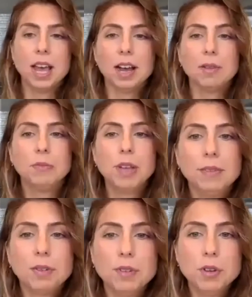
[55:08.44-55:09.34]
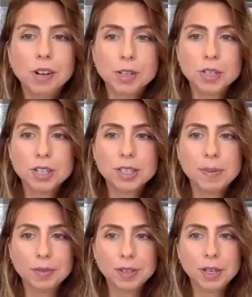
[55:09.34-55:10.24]
We have a few questions
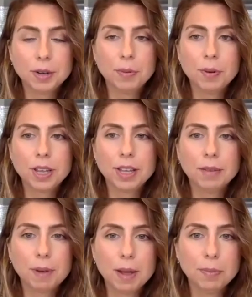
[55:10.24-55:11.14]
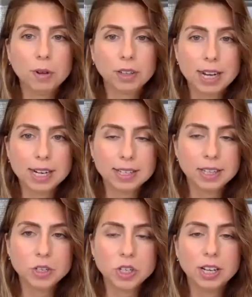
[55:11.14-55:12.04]
about needlepoint bipolar
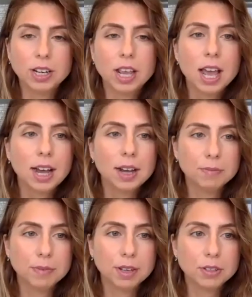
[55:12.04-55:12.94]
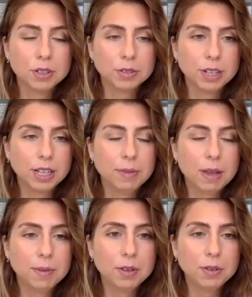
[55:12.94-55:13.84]
ionization. Serene,
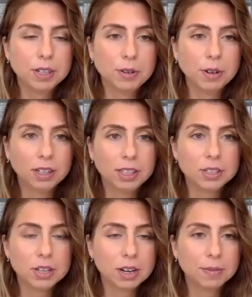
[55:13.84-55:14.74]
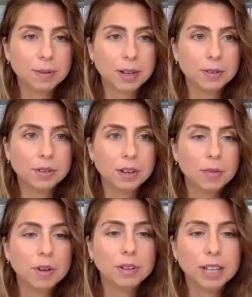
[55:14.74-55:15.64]
maybe you could quickly talk about,
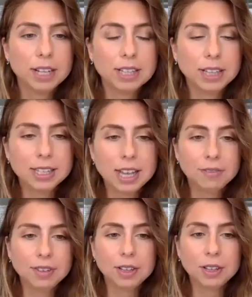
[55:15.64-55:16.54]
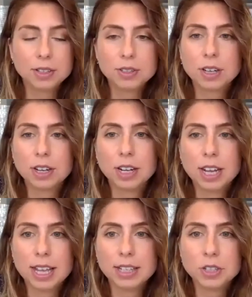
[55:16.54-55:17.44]
well, let's have Ilan start
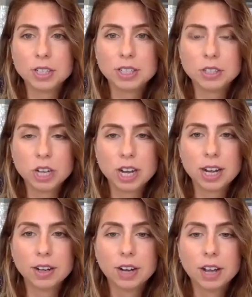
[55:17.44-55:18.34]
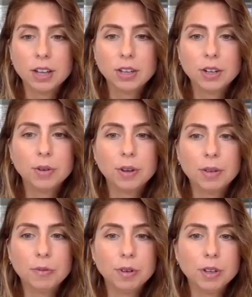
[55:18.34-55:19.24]
and just share, you know,
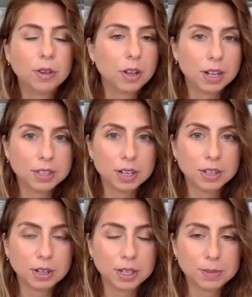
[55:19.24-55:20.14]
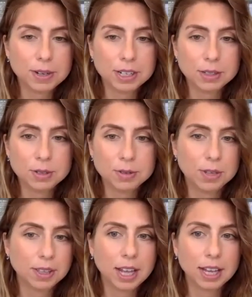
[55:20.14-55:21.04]
your thoughts on your experience using
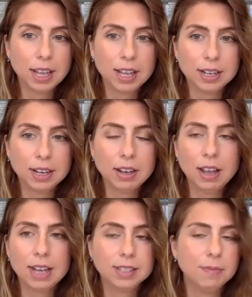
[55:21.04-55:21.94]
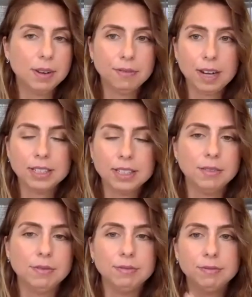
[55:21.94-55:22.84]
that, and has it been
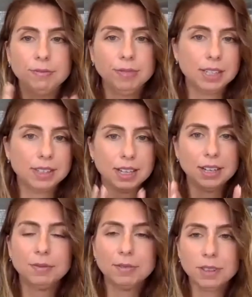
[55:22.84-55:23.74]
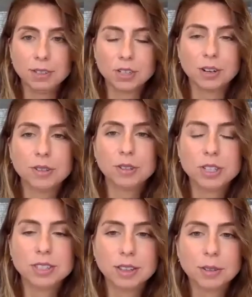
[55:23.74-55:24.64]
effective? That's kind of the general
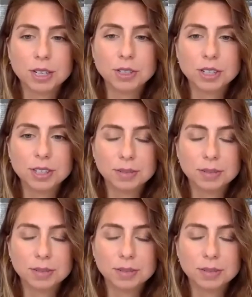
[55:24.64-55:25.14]
gist of the questions.